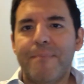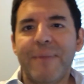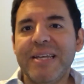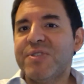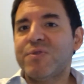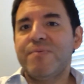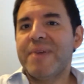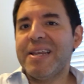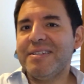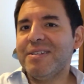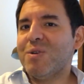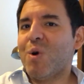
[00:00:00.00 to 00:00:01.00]
mainstream
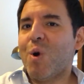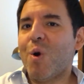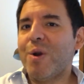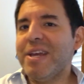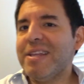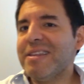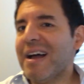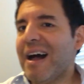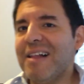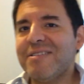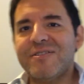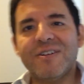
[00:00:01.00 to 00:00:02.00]
medicine or in
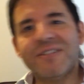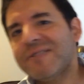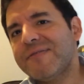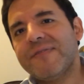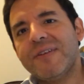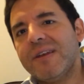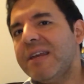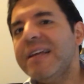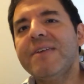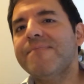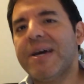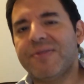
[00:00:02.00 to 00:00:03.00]
alternative
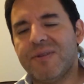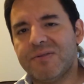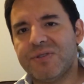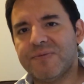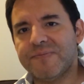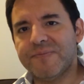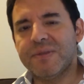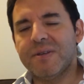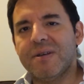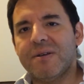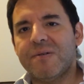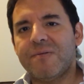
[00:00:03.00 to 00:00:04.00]
healing methods,
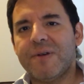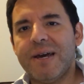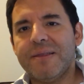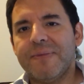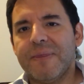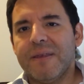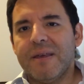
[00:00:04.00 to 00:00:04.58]
right?